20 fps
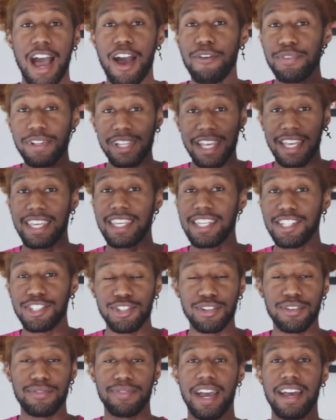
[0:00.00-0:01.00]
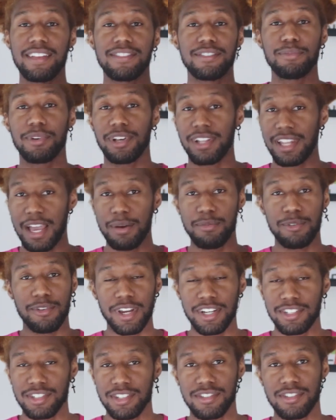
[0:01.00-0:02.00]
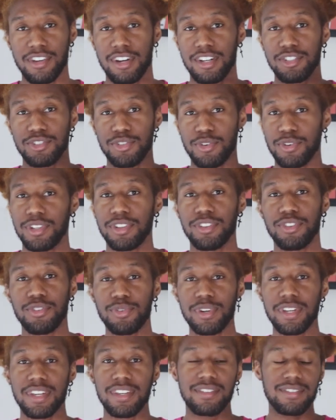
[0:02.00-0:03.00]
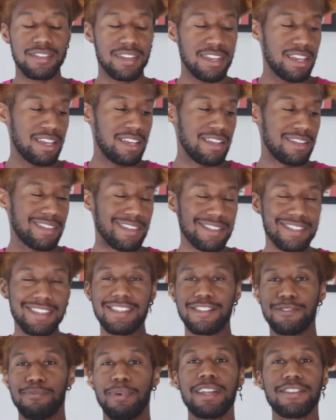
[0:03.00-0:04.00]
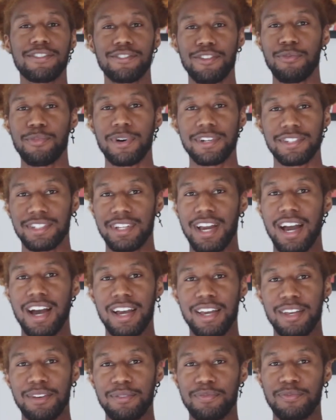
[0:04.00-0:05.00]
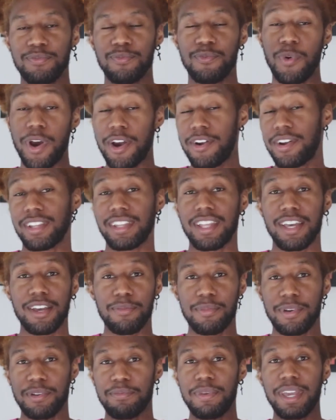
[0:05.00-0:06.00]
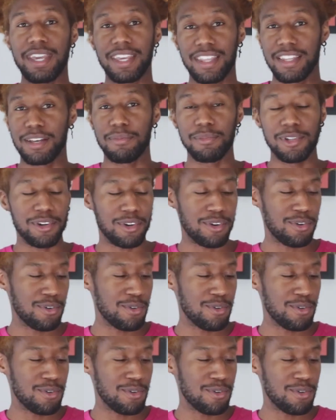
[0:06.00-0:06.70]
I feel like he should have had some collaborations on Jordan 3s since he spent so much time wearing them and making them look